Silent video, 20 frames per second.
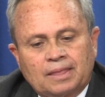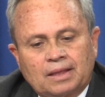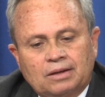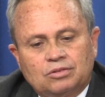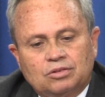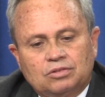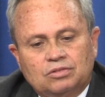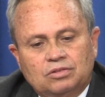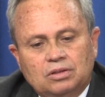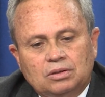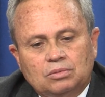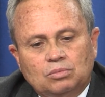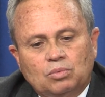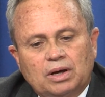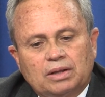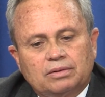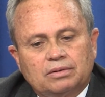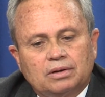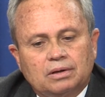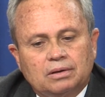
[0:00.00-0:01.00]
to see
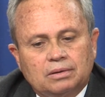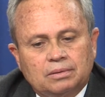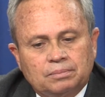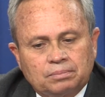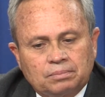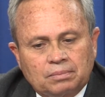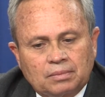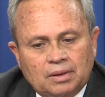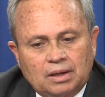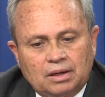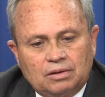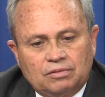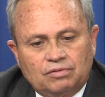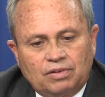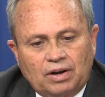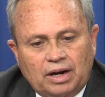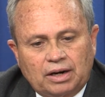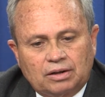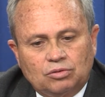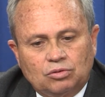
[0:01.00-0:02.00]
whether, in
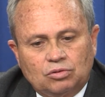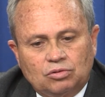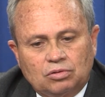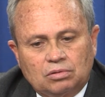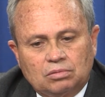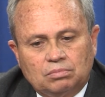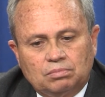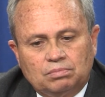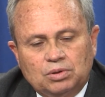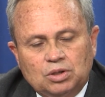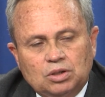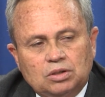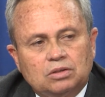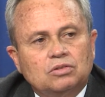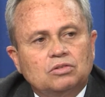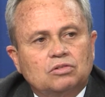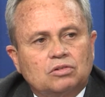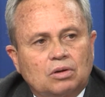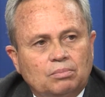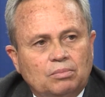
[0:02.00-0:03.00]
fact, you should
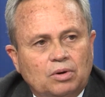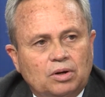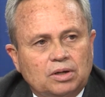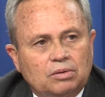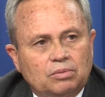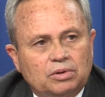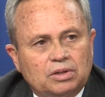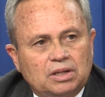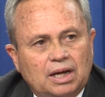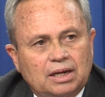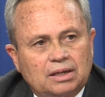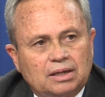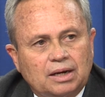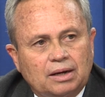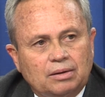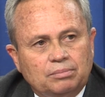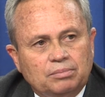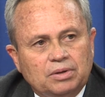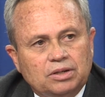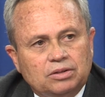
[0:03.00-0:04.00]
burden somebody with that
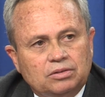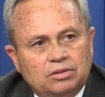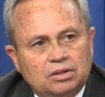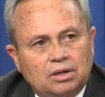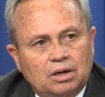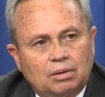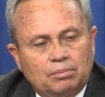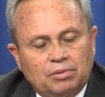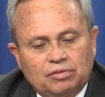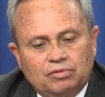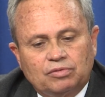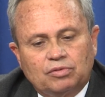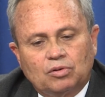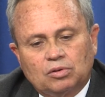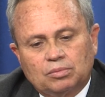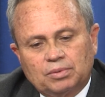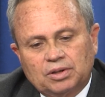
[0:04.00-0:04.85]
liability coming forward.